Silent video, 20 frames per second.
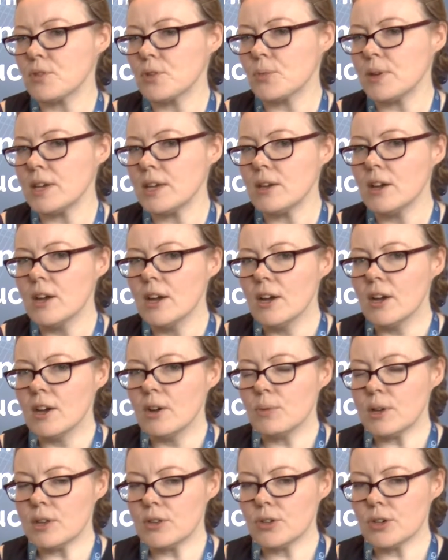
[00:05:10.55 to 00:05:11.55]
So we
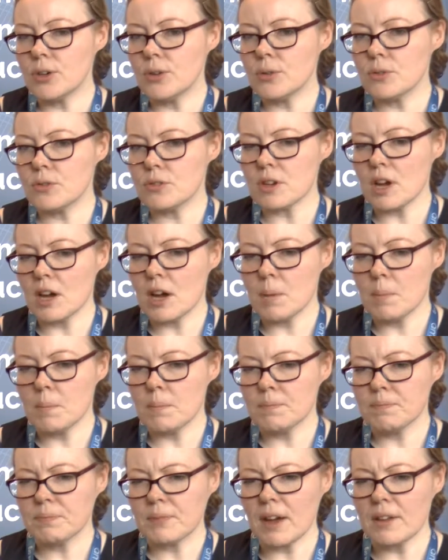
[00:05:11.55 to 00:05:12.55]
chose,
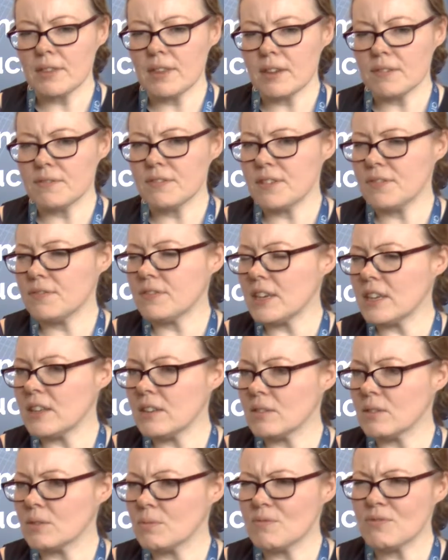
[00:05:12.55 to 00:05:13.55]
I think,
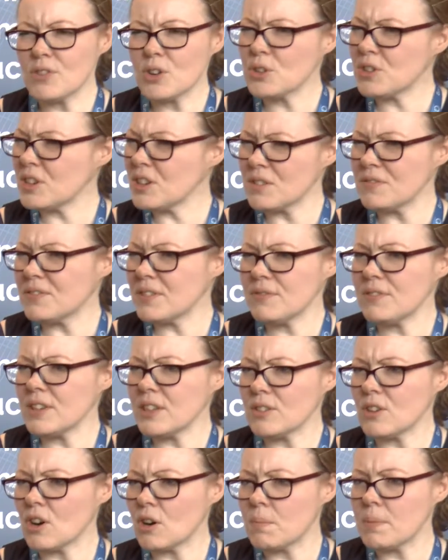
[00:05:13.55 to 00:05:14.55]
14 or
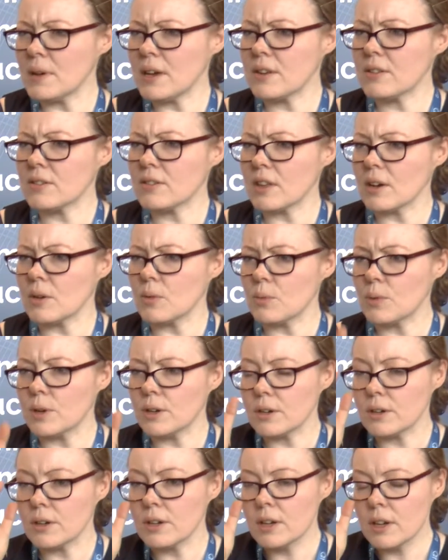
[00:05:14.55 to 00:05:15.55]
15 topics that
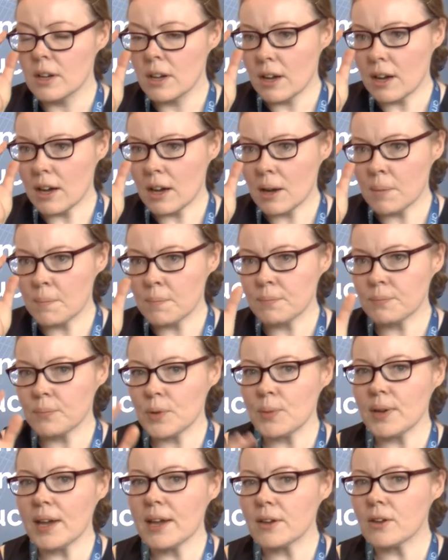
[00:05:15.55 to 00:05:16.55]
were,
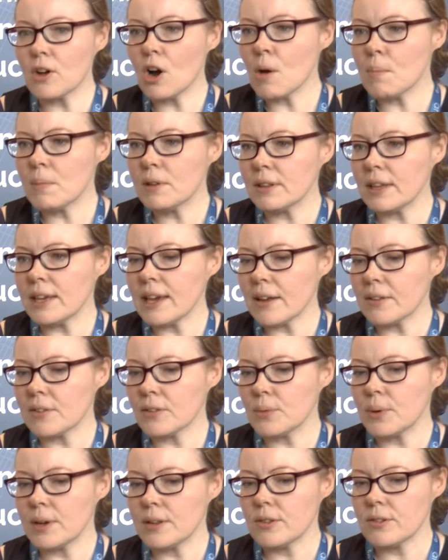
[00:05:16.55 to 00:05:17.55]
we were getting commonly
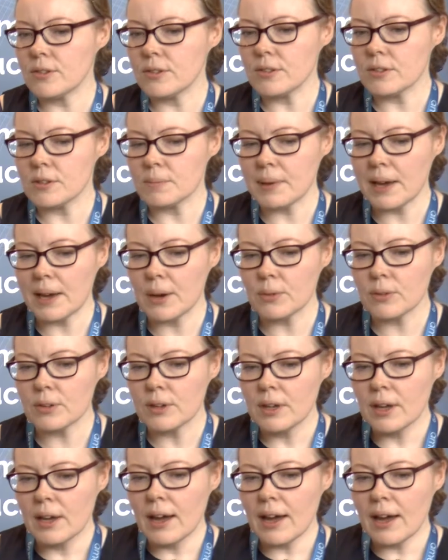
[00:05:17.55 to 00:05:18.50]
asked questions about,